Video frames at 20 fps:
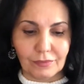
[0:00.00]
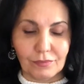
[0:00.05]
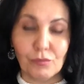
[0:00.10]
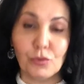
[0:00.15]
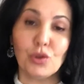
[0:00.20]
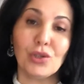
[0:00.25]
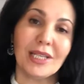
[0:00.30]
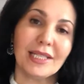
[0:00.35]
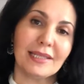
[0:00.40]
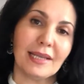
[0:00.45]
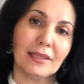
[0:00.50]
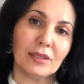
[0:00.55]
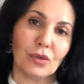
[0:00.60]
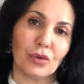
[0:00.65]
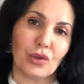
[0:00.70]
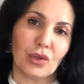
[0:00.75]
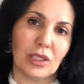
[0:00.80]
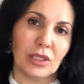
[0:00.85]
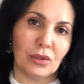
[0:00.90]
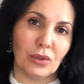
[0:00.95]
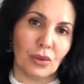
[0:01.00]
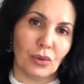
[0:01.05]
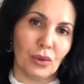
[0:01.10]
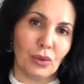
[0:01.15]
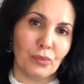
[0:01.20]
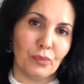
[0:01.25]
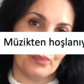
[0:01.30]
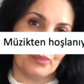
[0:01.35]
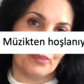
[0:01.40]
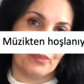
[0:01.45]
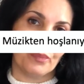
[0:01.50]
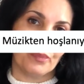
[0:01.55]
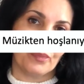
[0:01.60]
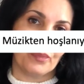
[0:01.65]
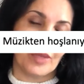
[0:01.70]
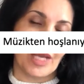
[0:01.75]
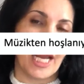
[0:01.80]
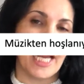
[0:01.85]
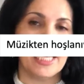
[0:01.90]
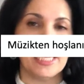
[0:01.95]
Müzikten hoşlanıyorum.
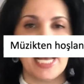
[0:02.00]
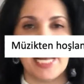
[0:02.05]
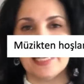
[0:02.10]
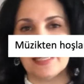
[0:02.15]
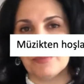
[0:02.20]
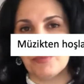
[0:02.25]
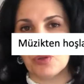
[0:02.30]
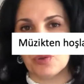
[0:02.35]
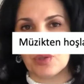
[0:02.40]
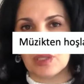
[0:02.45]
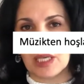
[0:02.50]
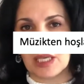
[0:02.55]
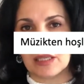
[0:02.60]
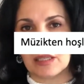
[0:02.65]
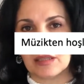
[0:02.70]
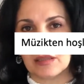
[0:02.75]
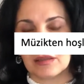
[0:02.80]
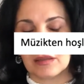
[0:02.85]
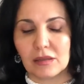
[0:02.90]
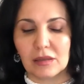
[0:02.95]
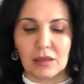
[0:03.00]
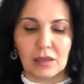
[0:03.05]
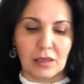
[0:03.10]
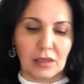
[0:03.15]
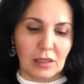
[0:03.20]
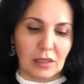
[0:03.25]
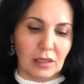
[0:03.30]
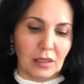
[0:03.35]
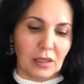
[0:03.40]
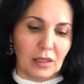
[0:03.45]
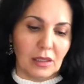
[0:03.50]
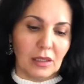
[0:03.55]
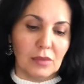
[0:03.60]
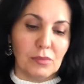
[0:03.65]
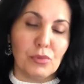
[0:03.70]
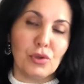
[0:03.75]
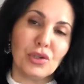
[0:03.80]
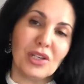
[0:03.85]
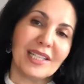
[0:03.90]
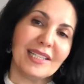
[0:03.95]
I like music.
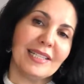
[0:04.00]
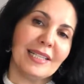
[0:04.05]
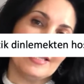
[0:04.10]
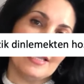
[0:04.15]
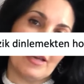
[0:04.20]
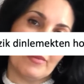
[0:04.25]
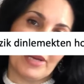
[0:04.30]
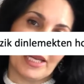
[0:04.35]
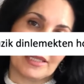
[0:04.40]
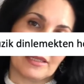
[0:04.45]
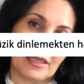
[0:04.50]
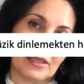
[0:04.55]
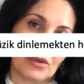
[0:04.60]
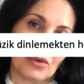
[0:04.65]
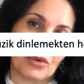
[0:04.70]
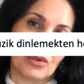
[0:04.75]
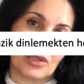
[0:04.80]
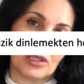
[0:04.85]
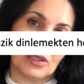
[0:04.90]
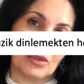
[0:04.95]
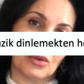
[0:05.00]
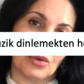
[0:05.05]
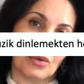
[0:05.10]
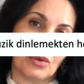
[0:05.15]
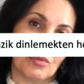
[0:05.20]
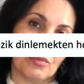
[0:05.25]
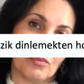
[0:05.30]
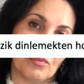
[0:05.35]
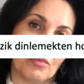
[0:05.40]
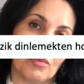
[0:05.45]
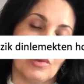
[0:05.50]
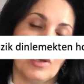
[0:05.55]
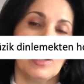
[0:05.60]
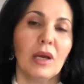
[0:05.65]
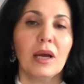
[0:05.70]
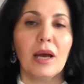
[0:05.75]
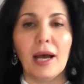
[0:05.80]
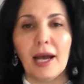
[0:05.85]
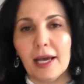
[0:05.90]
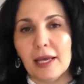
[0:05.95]
Müzik dinlemekten hoşlanıyorum.
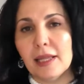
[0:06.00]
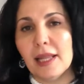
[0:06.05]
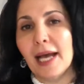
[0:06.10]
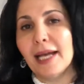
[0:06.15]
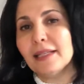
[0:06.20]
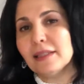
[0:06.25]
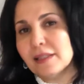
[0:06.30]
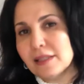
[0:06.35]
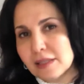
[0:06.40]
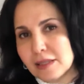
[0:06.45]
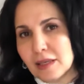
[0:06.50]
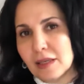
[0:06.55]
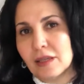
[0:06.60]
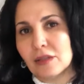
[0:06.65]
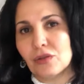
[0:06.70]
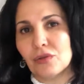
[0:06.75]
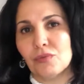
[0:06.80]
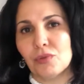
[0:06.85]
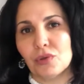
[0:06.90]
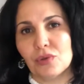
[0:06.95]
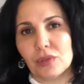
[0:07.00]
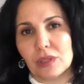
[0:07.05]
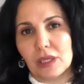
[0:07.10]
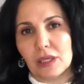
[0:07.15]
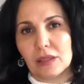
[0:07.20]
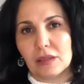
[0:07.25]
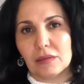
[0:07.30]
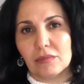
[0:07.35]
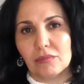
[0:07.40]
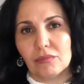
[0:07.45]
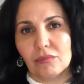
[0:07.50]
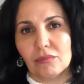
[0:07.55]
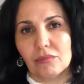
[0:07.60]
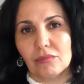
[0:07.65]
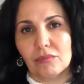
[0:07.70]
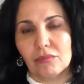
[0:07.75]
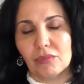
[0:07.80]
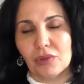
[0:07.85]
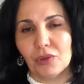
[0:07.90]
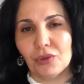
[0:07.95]
I like listening to music.
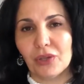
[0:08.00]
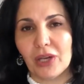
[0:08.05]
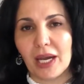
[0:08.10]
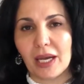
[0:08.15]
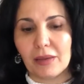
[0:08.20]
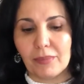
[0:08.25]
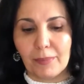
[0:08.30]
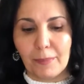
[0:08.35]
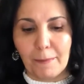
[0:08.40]
Okay?